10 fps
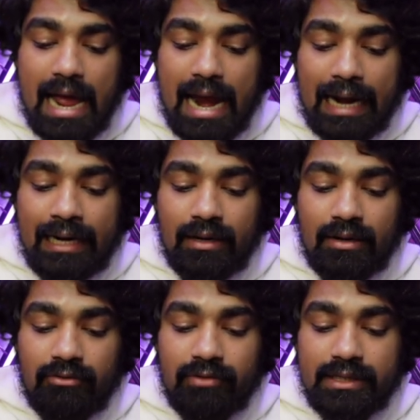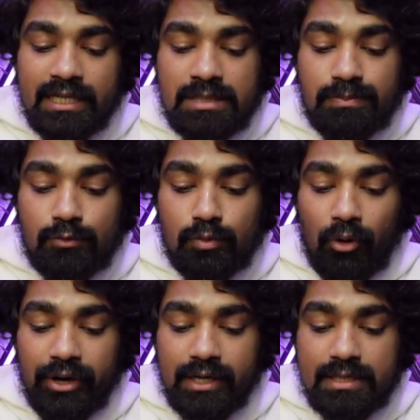and with these 2
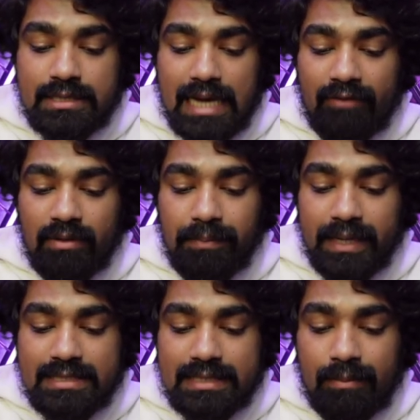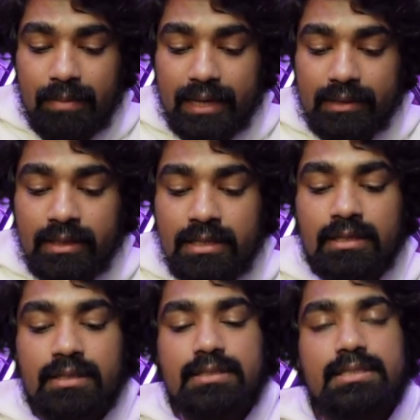pointers I will place them at the
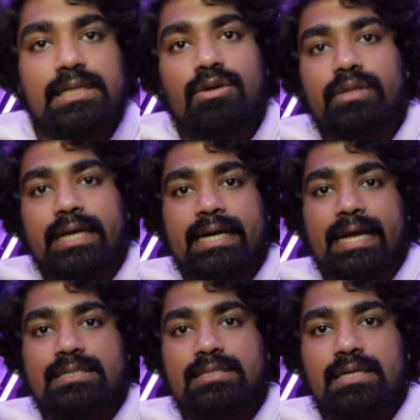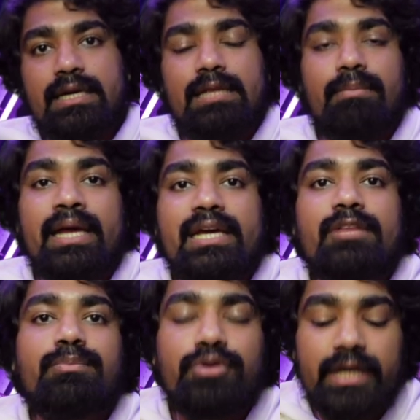0th index in my
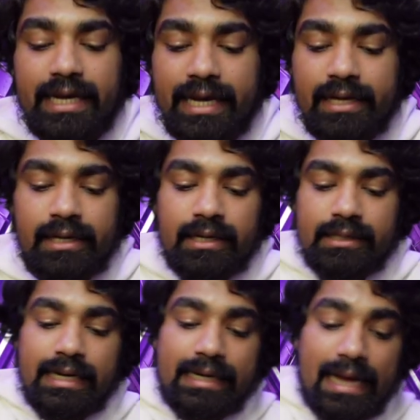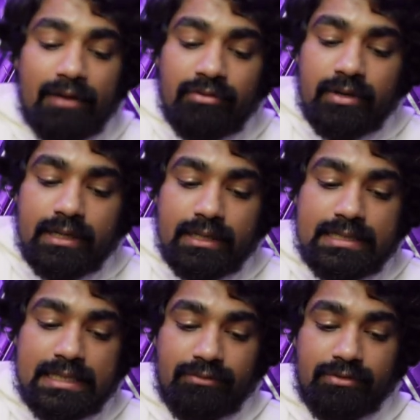input array that I have
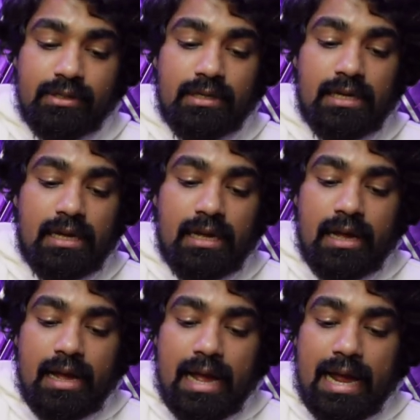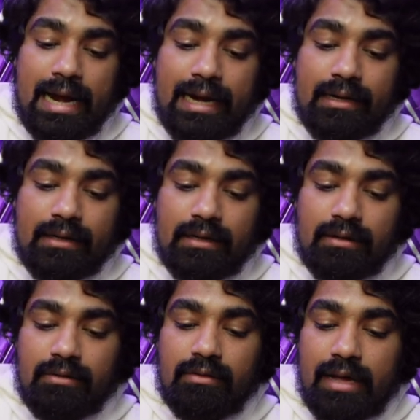received. And
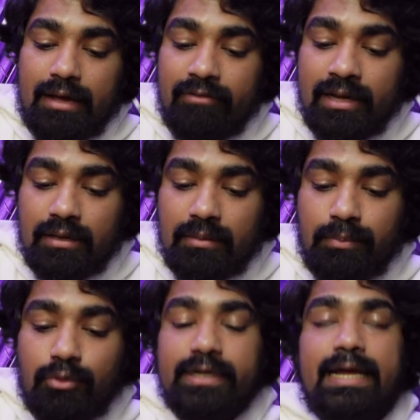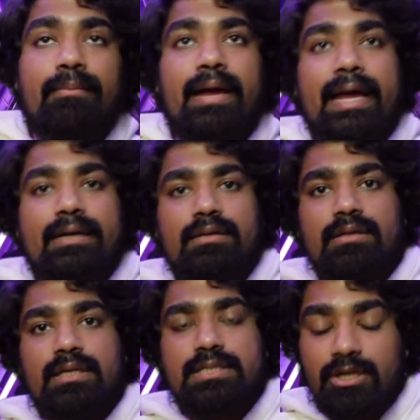having put them at
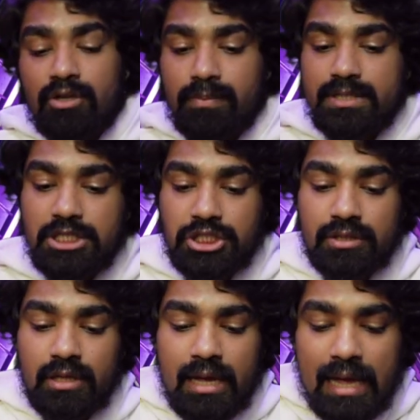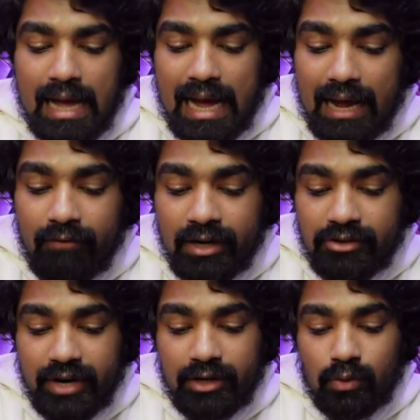the 0th position, I will
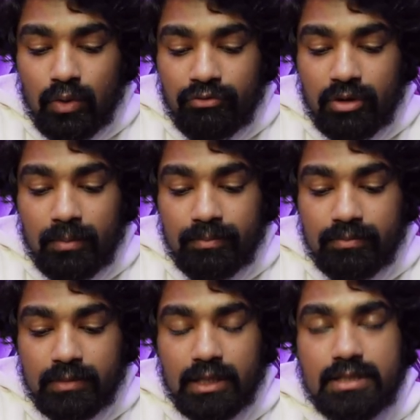try to go from the